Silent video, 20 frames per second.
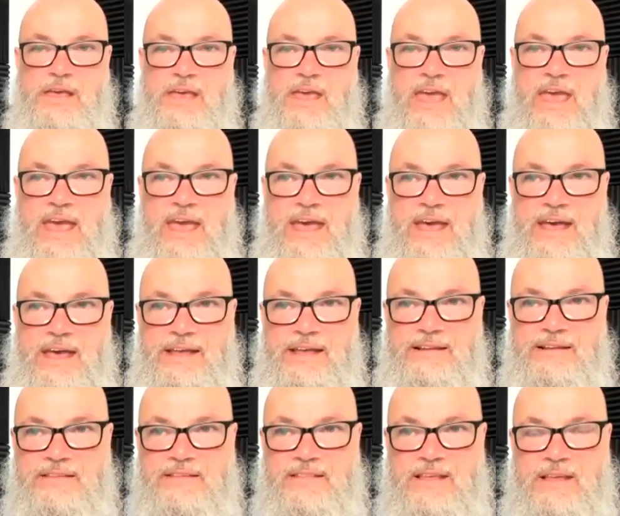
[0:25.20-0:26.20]

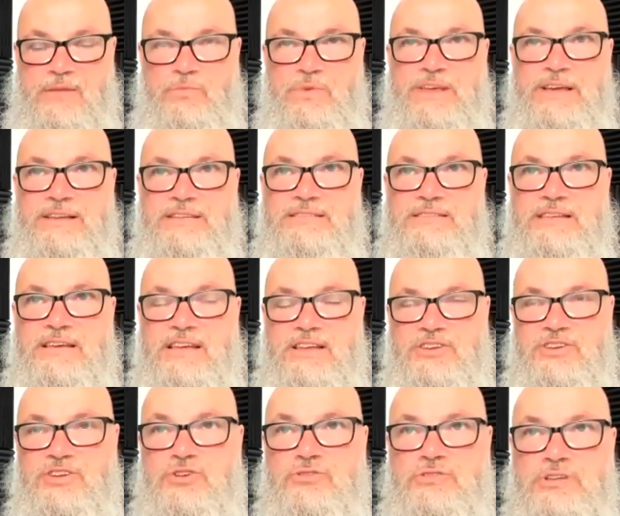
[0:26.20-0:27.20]
and then we can see.
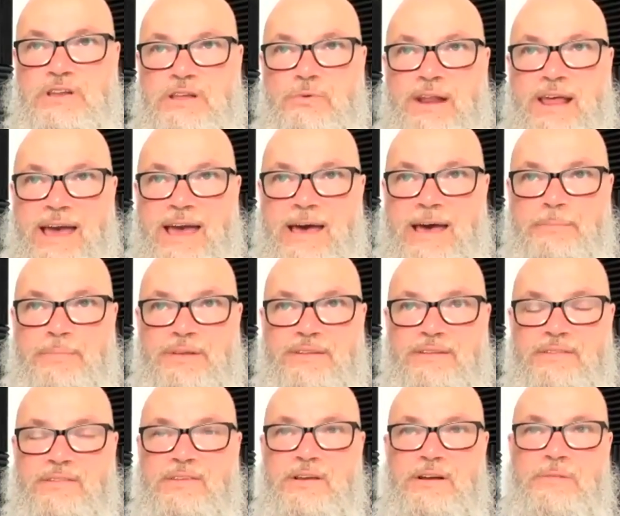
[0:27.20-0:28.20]
And usually what
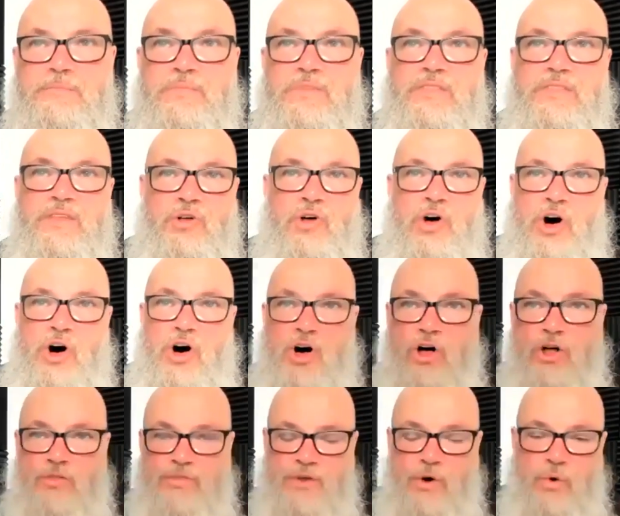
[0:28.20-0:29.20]
happens, the
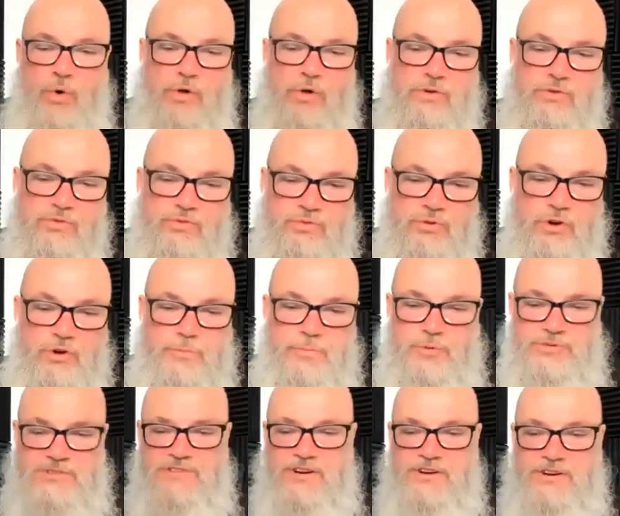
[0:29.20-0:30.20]
whole group
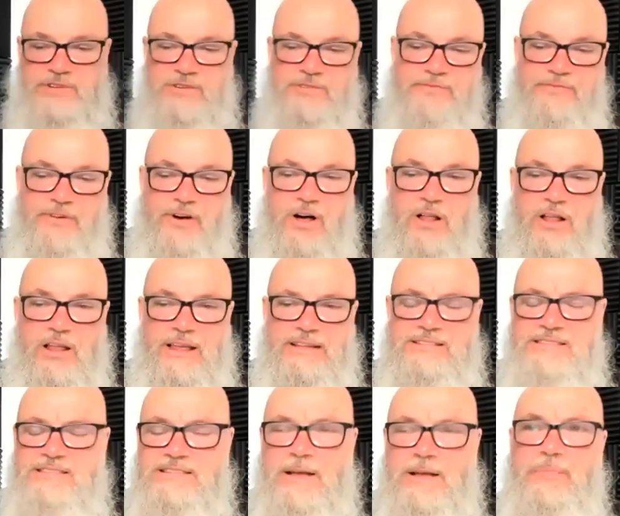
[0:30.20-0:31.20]
will start to fall,
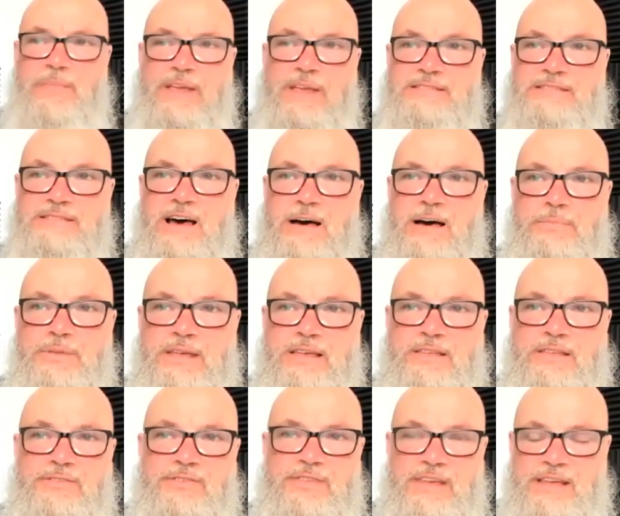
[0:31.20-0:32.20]
and something's up.
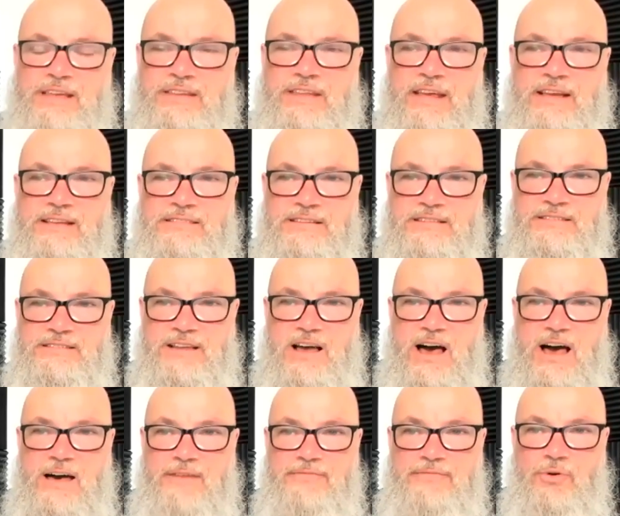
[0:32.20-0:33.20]
Either the indexing's
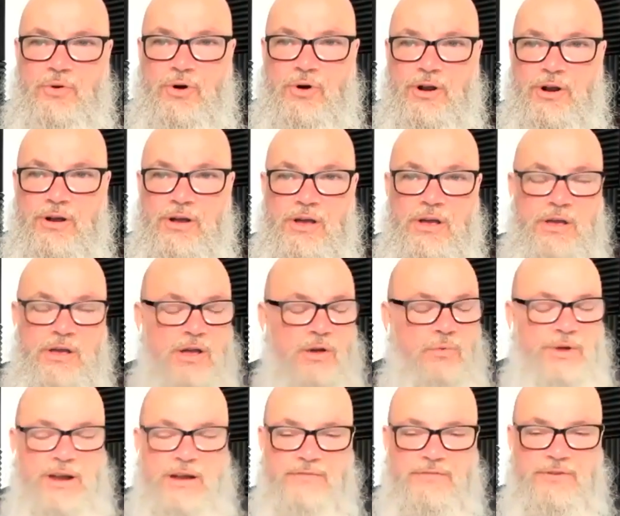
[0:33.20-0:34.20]
off or
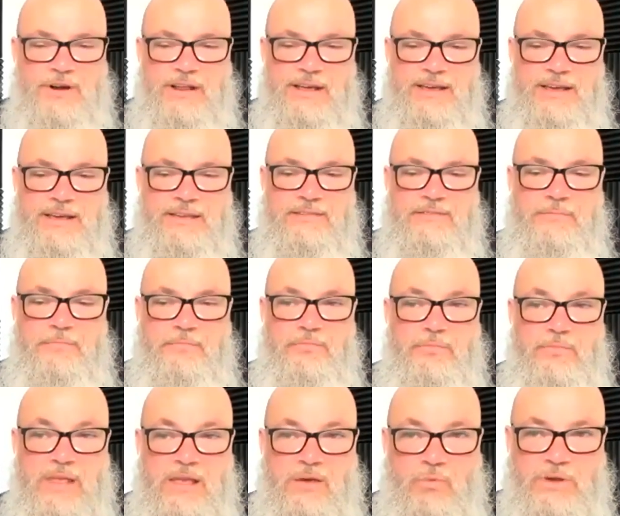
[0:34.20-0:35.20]
whatever it is.
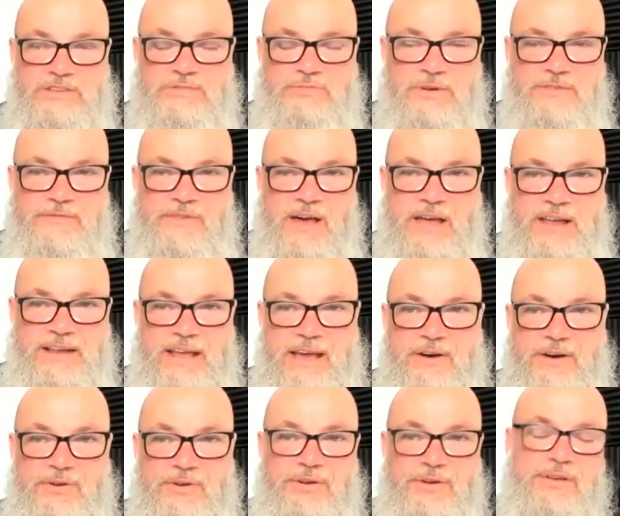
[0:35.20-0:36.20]
Once we find
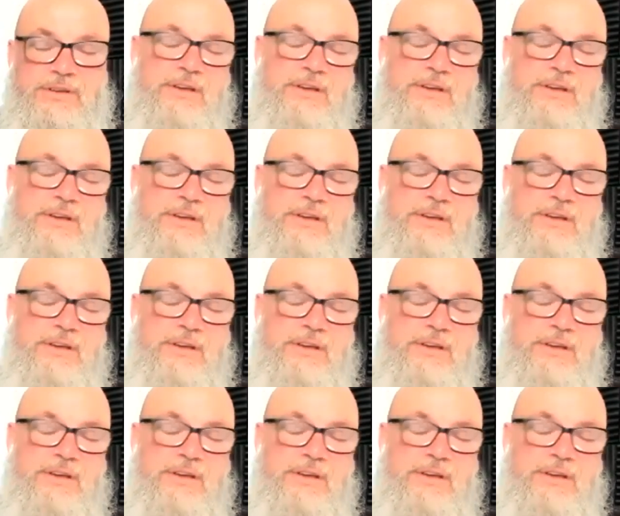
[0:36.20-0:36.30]
out,